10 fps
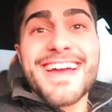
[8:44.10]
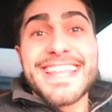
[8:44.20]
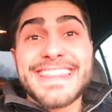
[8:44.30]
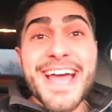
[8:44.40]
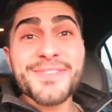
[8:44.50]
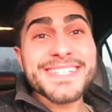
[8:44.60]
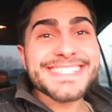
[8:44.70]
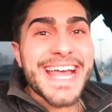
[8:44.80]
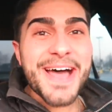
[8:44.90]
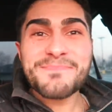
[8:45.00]
right, that was
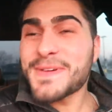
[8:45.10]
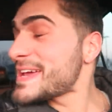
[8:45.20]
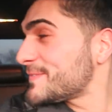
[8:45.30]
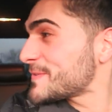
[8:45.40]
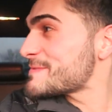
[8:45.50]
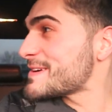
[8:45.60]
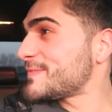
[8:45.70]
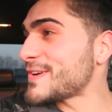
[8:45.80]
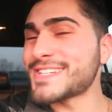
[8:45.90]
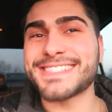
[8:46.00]
not bad for my
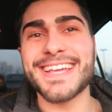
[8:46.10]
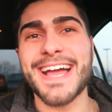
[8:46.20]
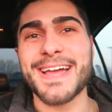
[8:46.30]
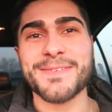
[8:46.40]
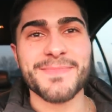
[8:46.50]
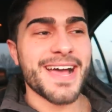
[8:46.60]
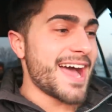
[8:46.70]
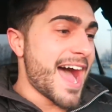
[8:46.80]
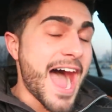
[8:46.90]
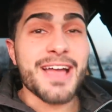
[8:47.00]
first time.
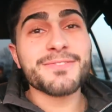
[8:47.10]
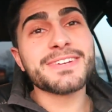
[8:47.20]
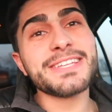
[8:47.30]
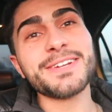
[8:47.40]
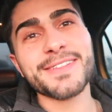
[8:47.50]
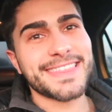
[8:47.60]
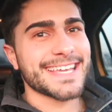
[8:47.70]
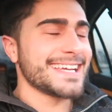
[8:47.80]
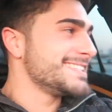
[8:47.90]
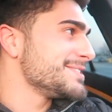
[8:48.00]
No. I really don't
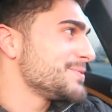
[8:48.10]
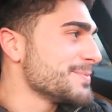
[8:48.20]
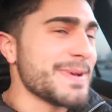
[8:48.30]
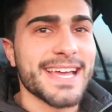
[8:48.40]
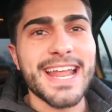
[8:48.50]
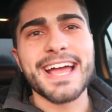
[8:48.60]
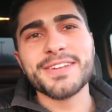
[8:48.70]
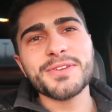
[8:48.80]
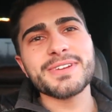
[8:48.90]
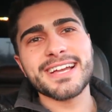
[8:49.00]
think I did too bad. I
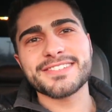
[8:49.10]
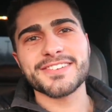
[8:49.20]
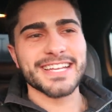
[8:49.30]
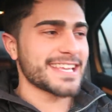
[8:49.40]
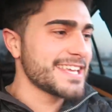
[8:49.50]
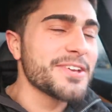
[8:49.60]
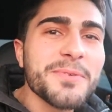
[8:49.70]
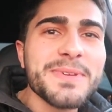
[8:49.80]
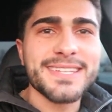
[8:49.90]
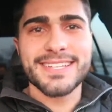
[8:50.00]
know you guys are gonna kill
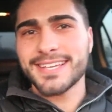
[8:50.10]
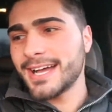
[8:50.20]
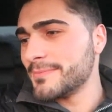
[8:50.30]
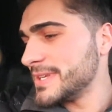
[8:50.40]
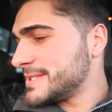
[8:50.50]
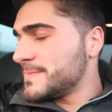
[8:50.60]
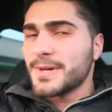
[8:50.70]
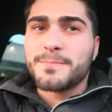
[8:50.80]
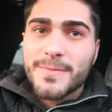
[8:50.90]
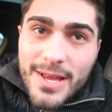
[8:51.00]
me in the comments, but